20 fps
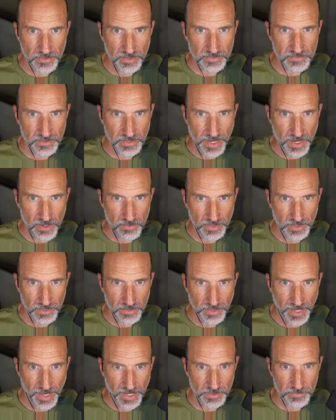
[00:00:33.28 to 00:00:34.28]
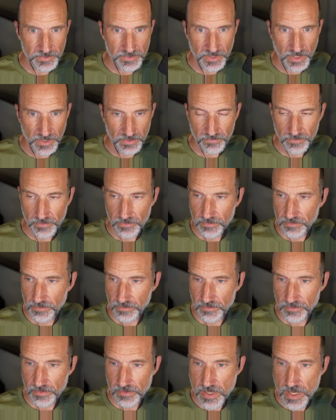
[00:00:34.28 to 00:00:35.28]
this account, Adam Steinfurth,
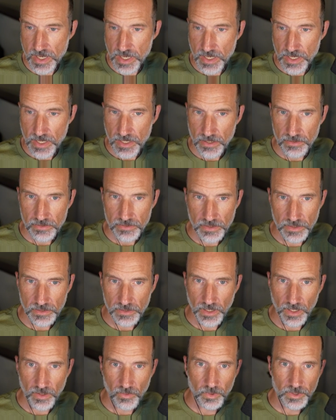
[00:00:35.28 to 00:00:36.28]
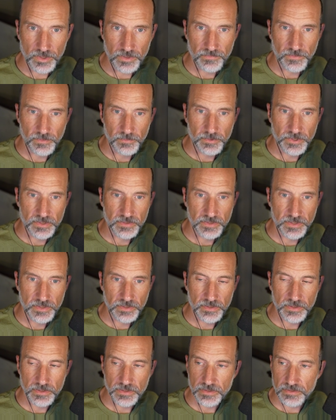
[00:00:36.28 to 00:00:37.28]
a wonderful
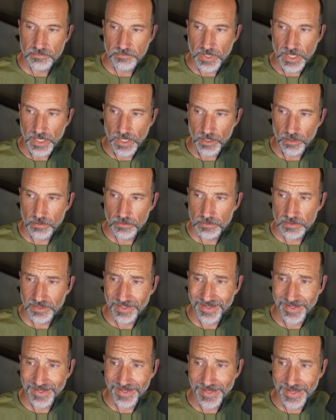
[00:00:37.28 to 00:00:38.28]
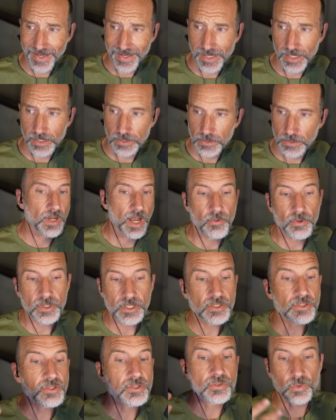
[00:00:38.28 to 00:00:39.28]
person. It's me. Aha. I want
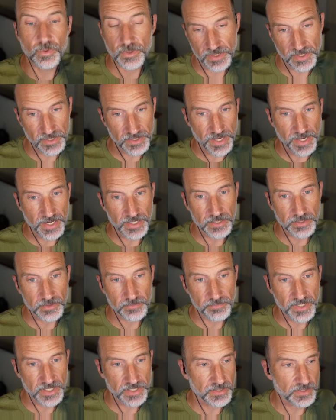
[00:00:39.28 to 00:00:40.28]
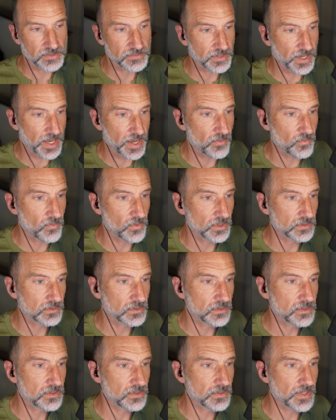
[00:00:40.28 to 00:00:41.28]
to sort the data because I want
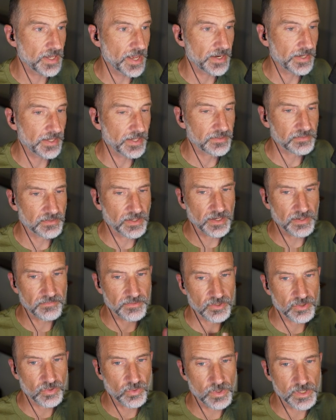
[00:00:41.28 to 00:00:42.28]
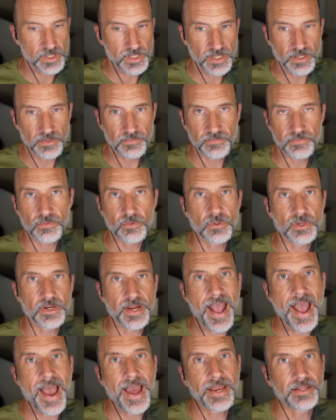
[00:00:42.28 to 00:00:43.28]
to do that as kind of a shortcut
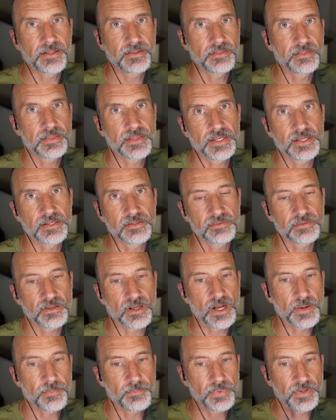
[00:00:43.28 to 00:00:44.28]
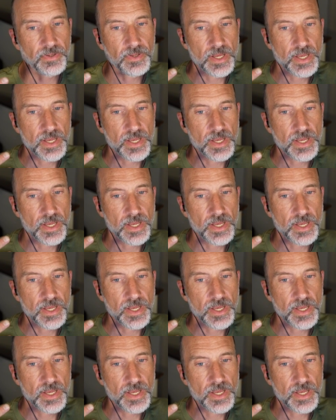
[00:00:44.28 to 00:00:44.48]
for adding things up